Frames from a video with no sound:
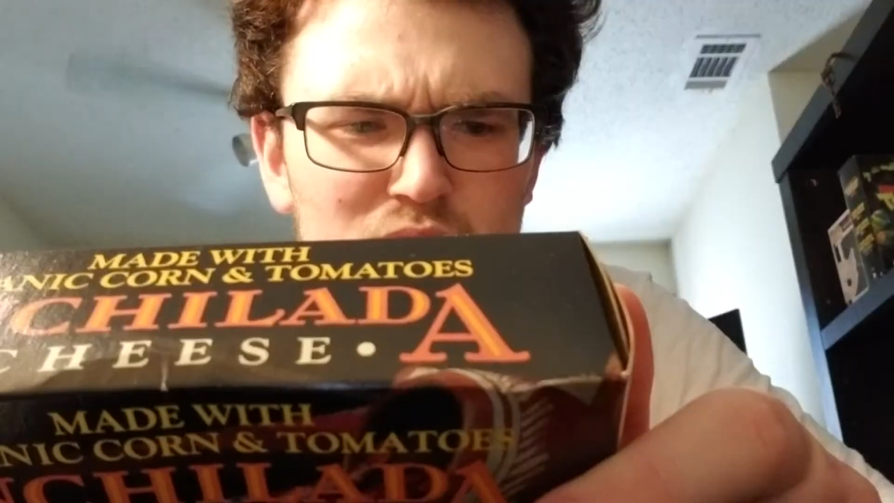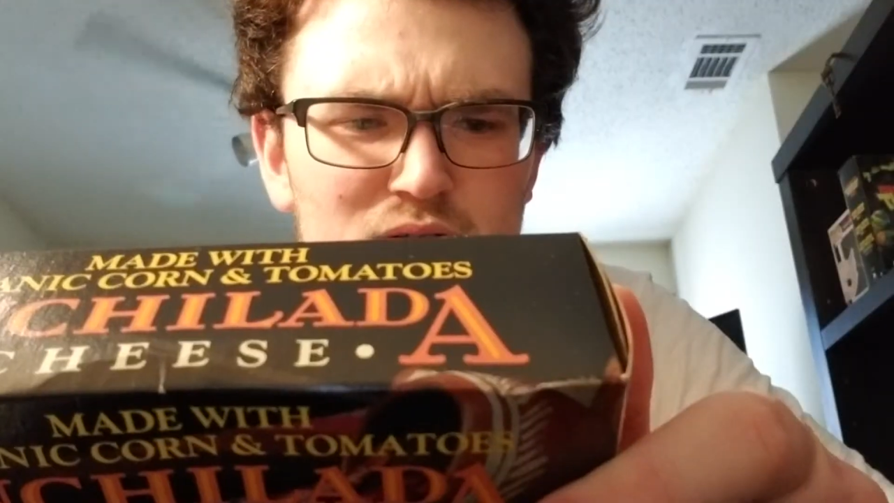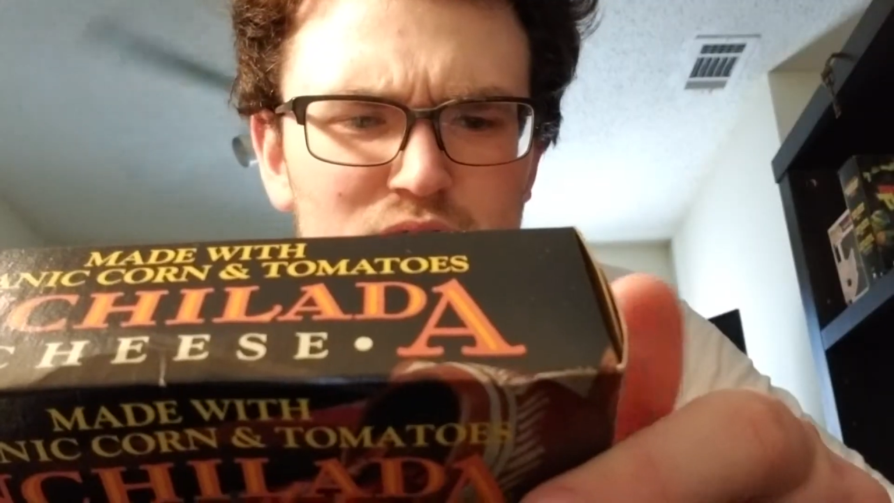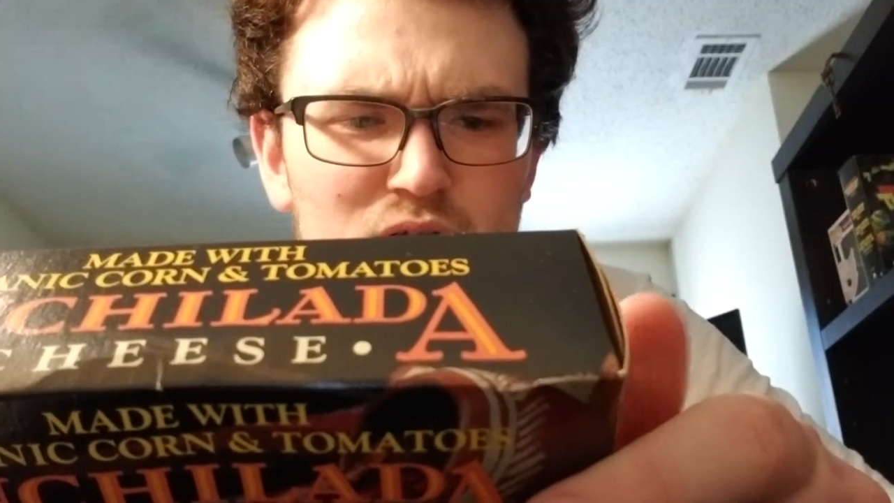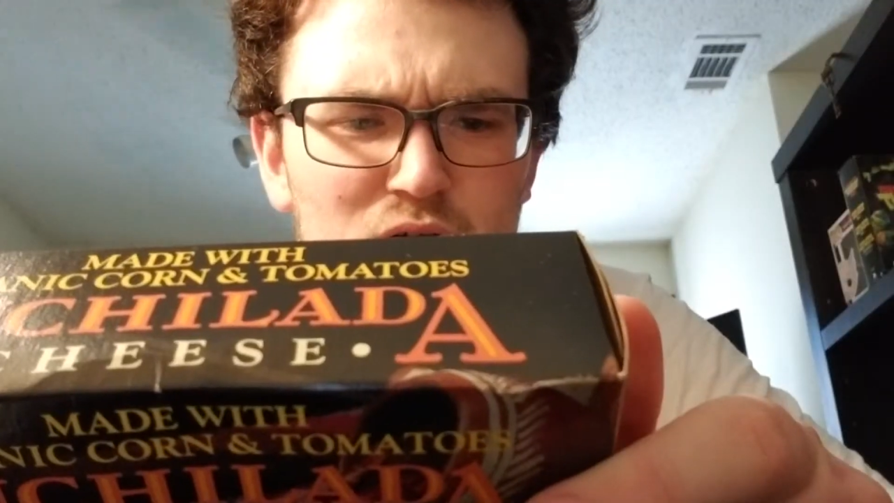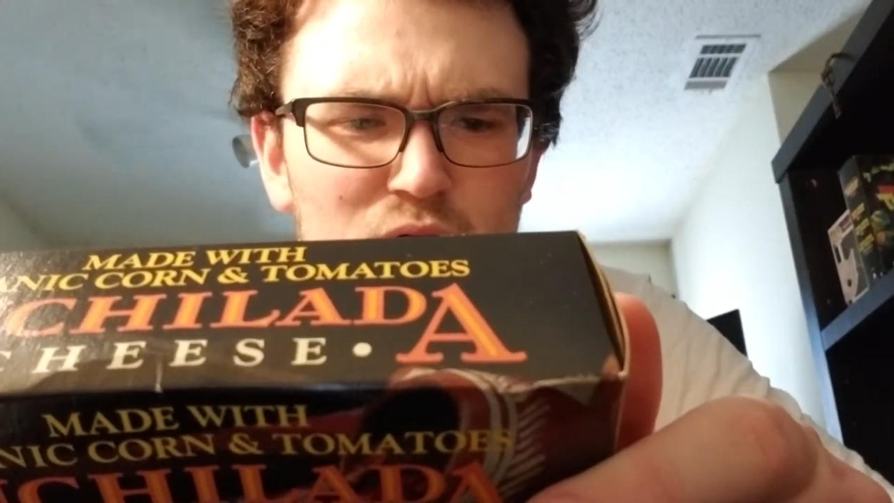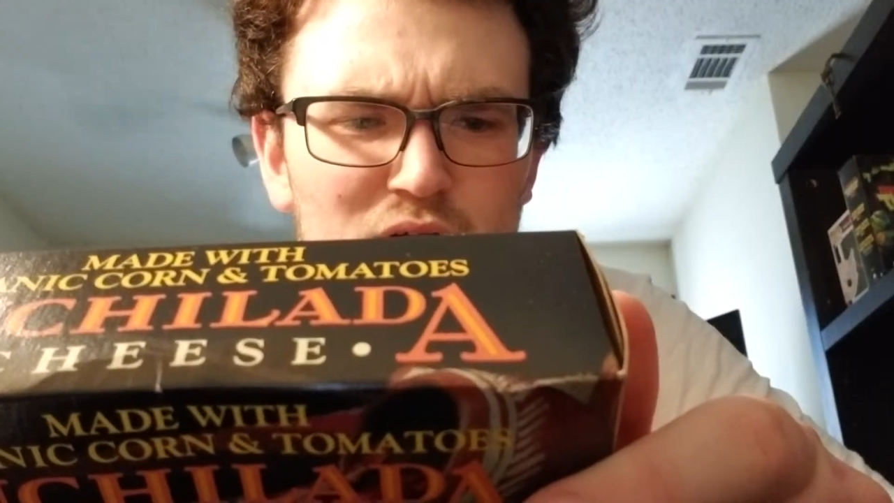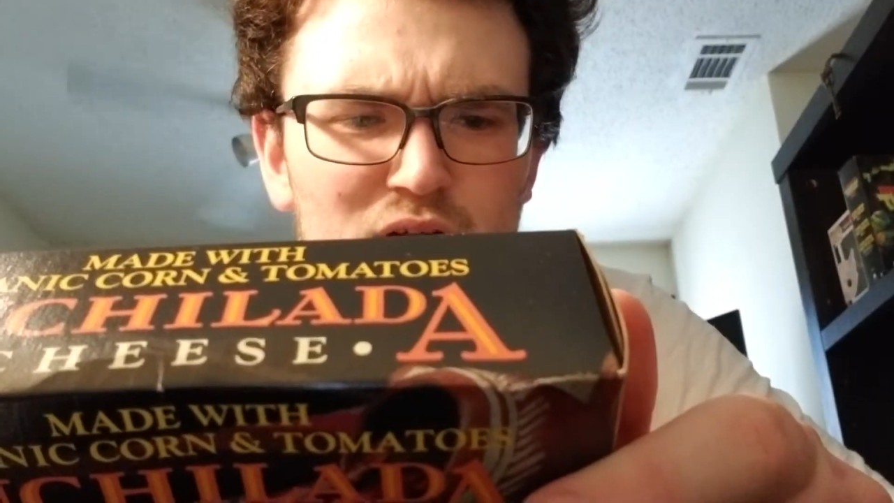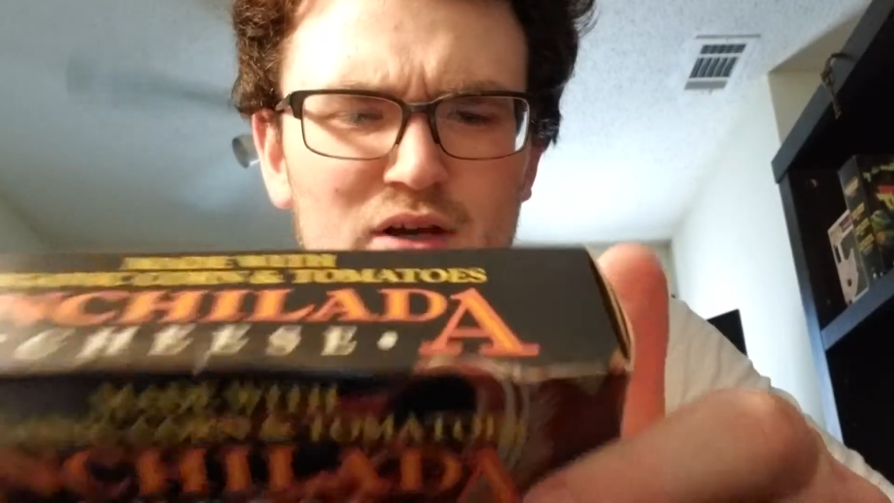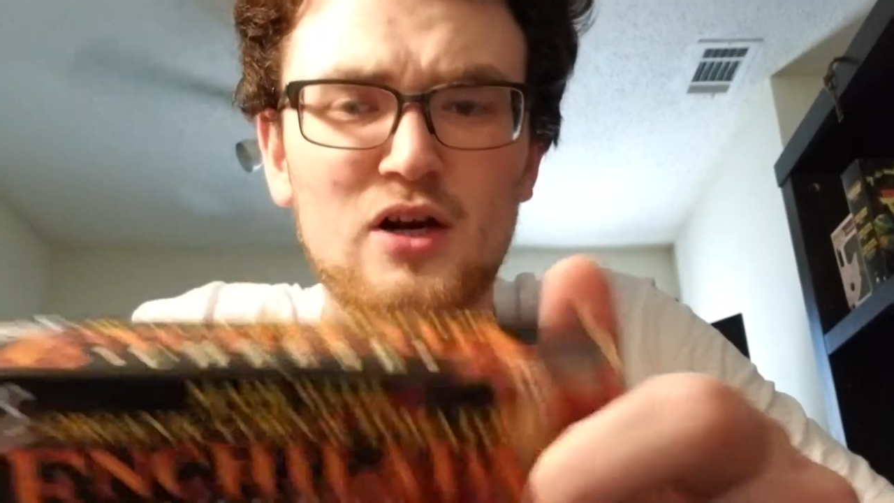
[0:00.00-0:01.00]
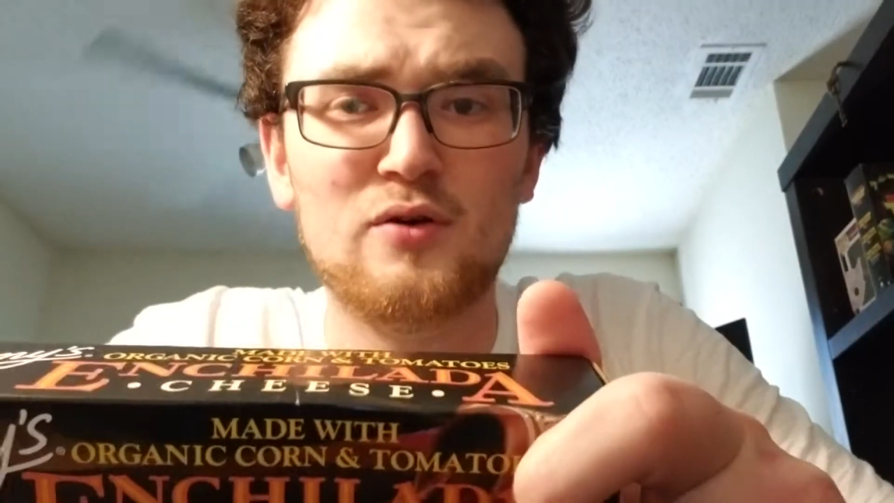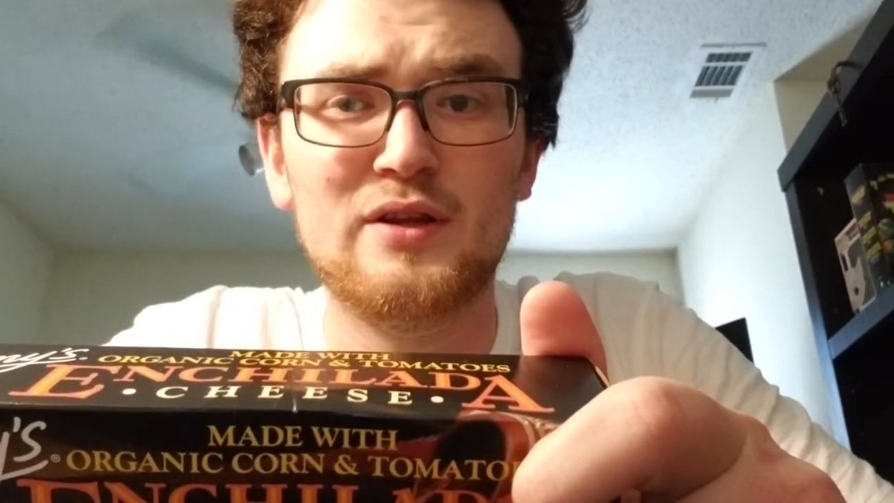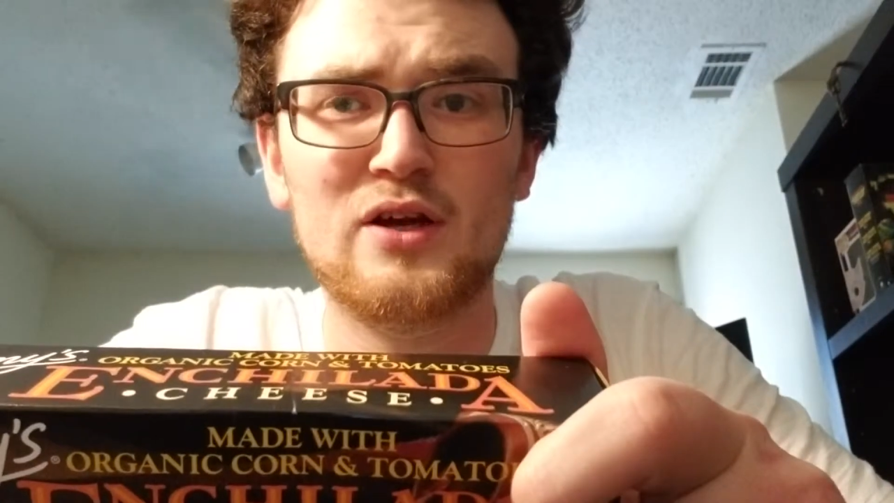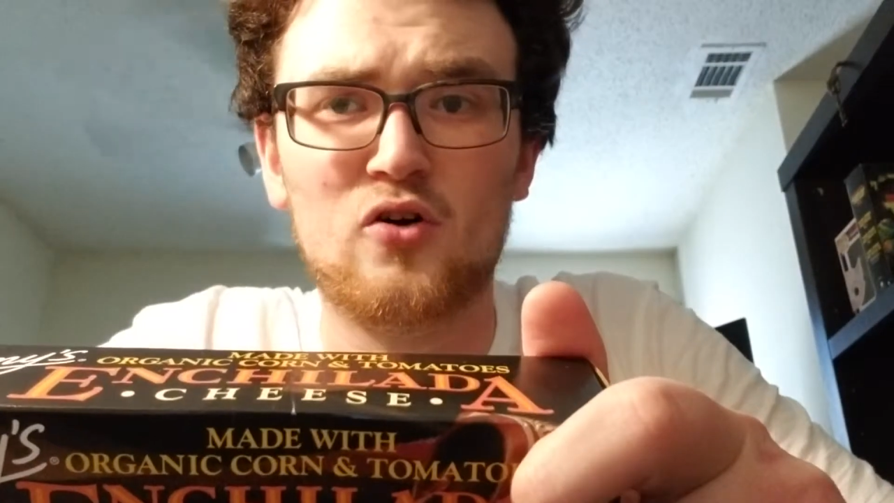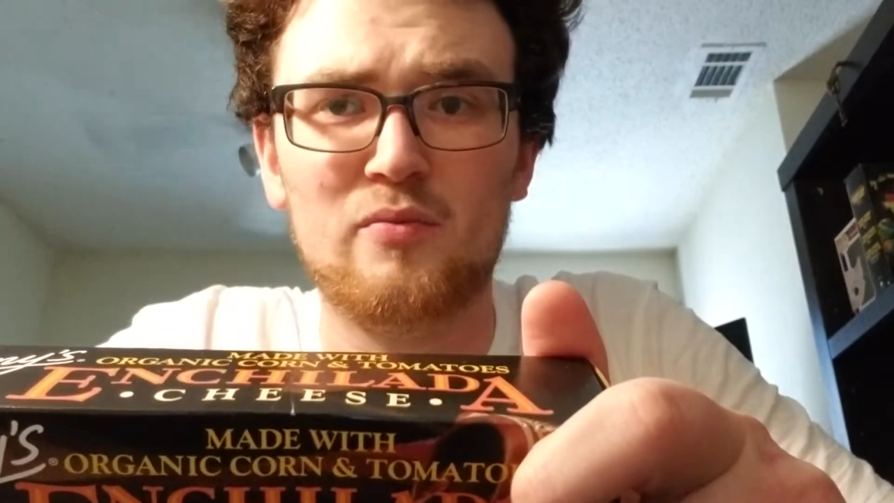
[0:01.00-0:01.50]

So we're gonna go with the old